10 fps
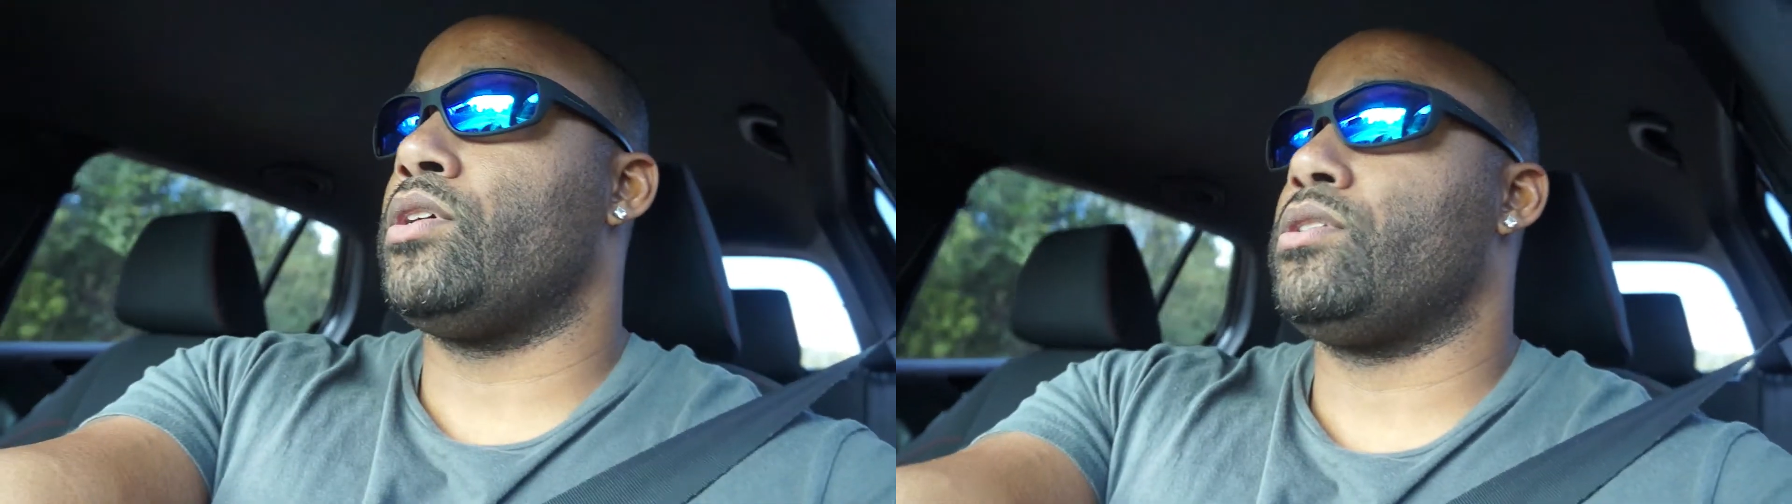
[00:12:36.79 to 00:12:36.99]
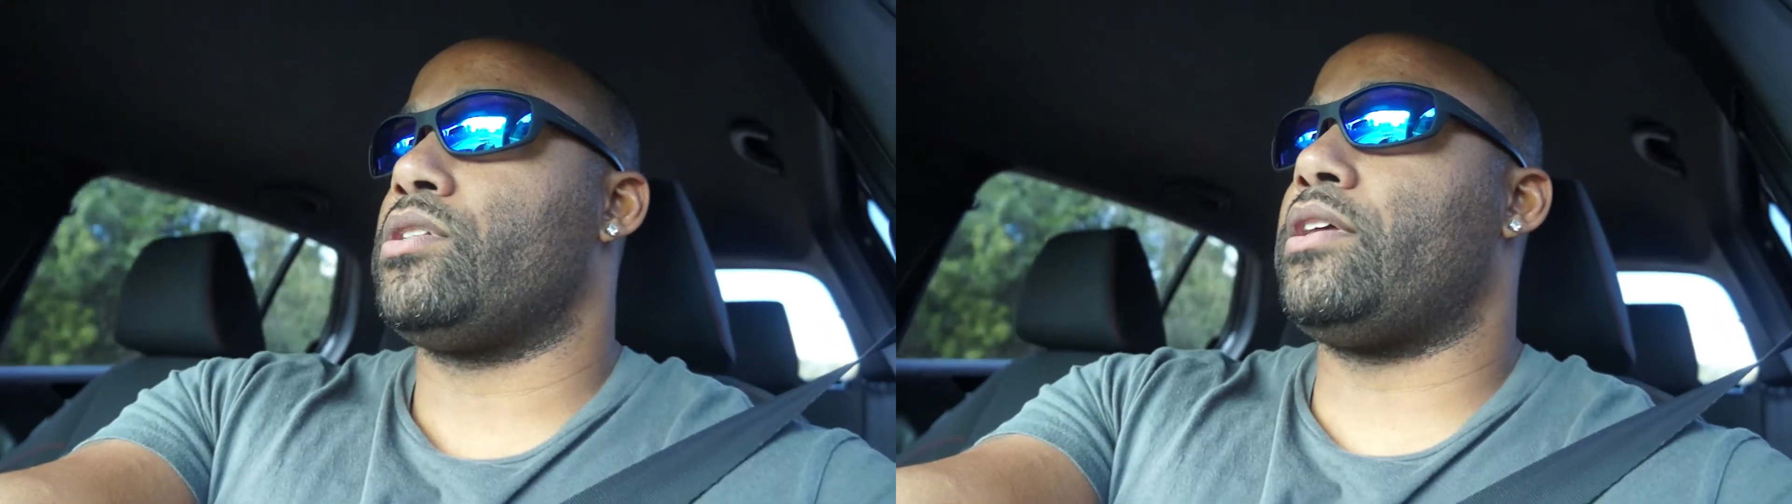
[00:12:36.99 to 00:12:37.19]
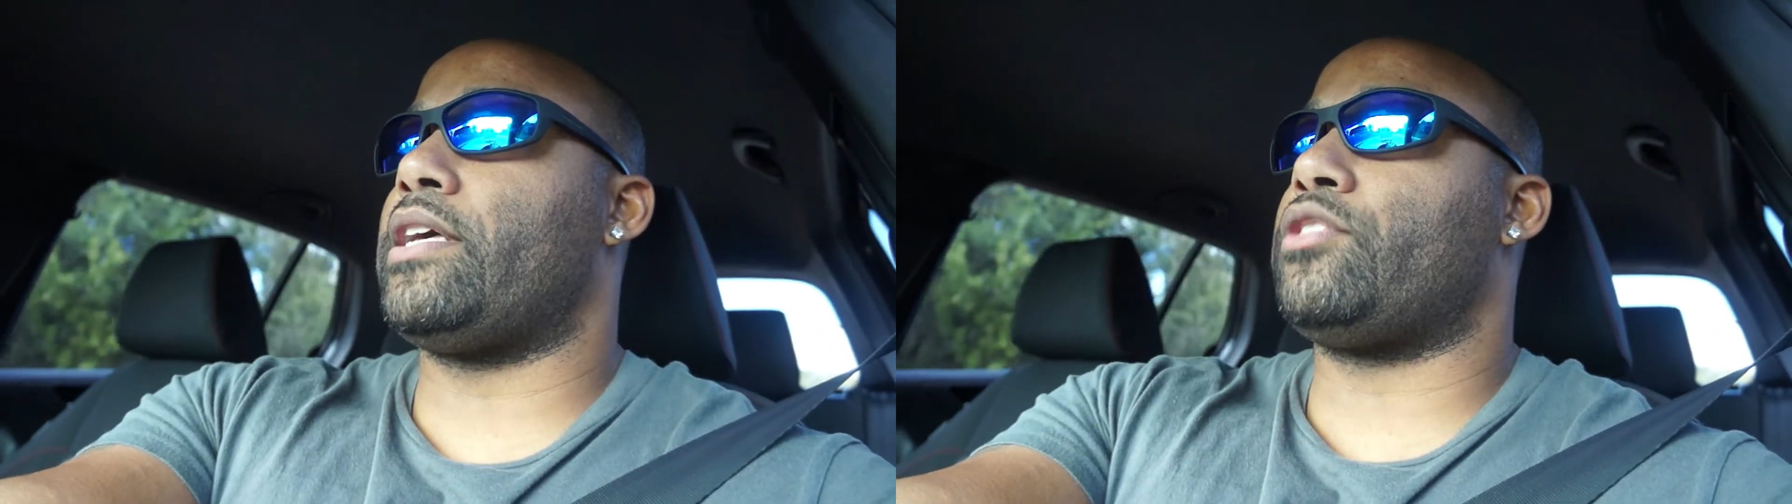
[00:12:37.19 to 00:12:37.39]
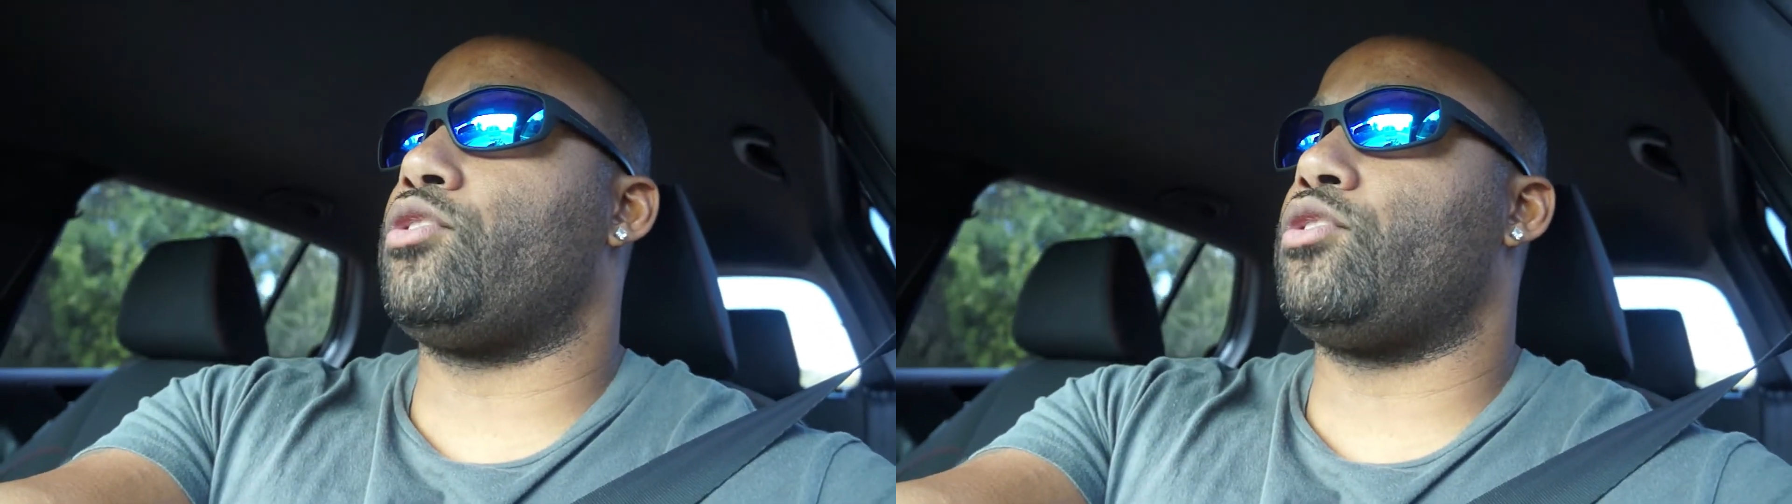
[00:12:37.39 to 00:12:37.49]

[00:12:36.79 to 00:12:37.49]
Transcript: So now that